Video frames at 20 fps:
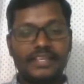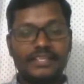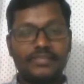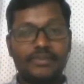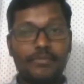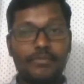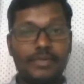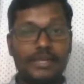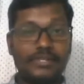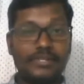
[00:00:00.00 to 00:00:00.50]

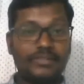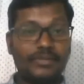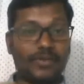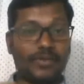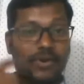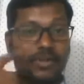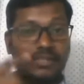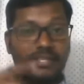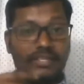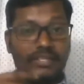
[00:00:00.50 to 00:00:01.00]
So based on
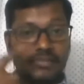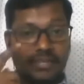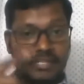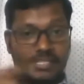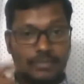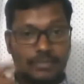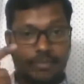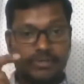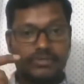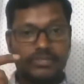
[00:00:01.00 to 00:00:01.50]
all these
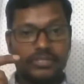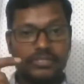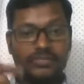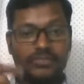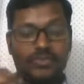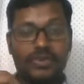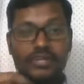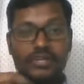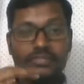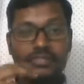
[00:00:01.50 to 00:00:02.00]
responses,
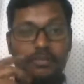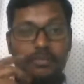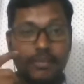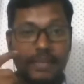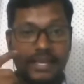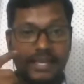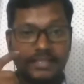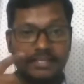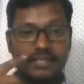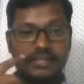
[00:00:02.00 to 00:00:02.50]
what is the
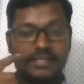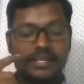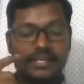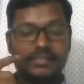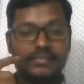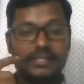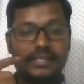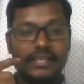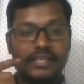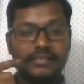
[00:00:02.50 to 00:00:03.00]
major they
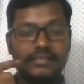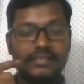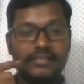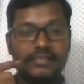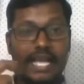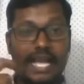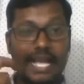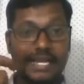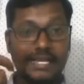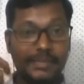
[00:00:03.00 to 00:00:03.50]
are saying? Is
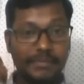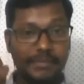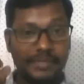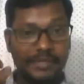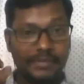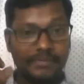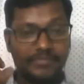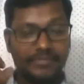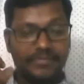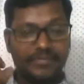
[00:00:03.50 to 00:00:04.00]
it an
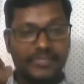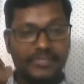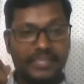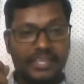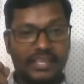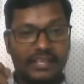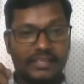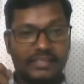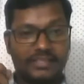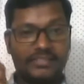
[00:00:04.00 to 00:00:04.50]
animal?
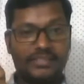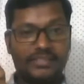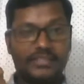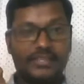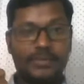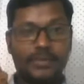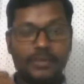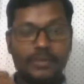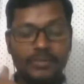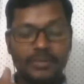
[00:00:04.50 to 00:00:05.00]
Is it
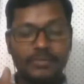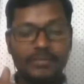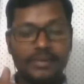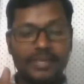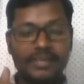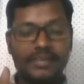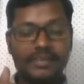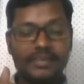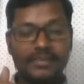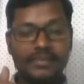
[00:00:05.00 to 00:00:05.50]
a human
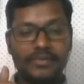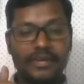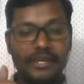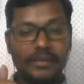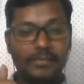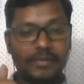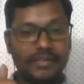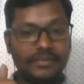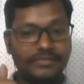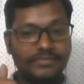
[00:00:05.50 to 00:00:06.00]
being? You
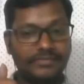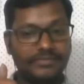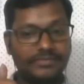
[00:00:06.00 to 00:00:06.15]
getting me?